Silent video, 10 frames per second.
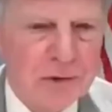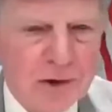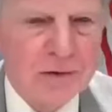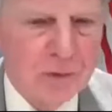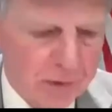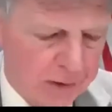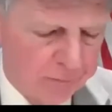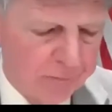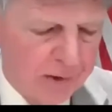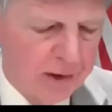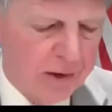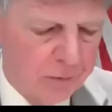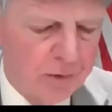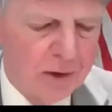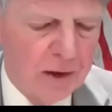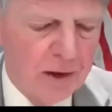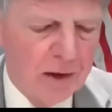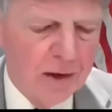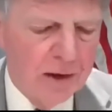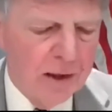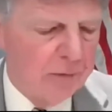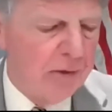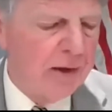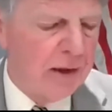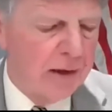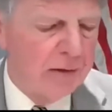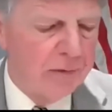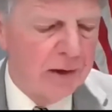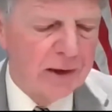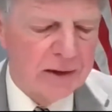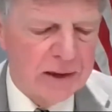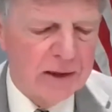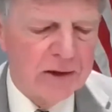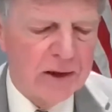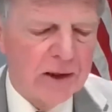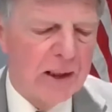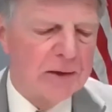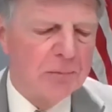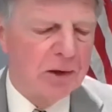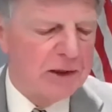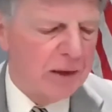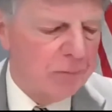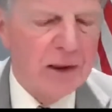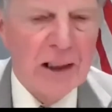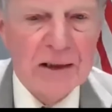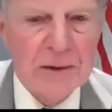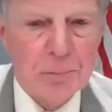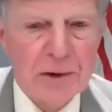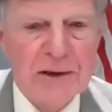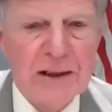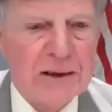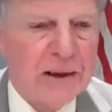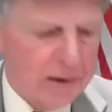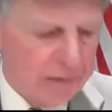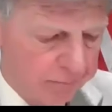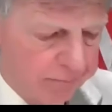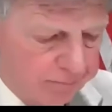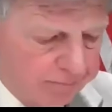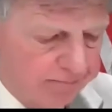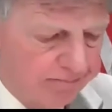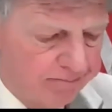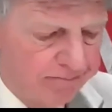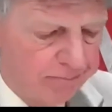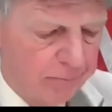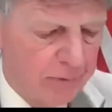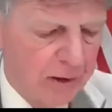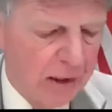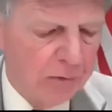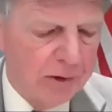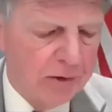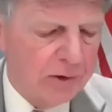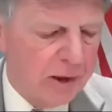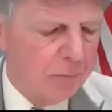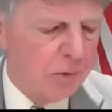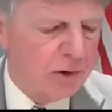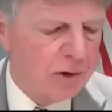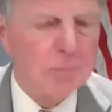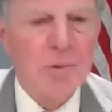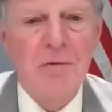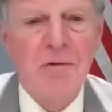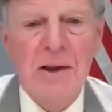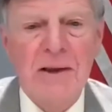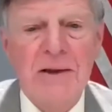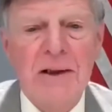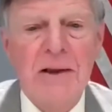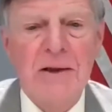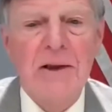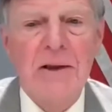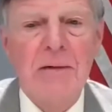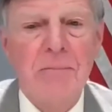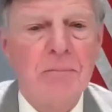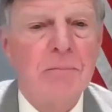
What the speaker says: to try to. Okay, thank you. Hearing none, the consent agenda has been accepted as presented. I'll entertain a motion to approve the consent agenda.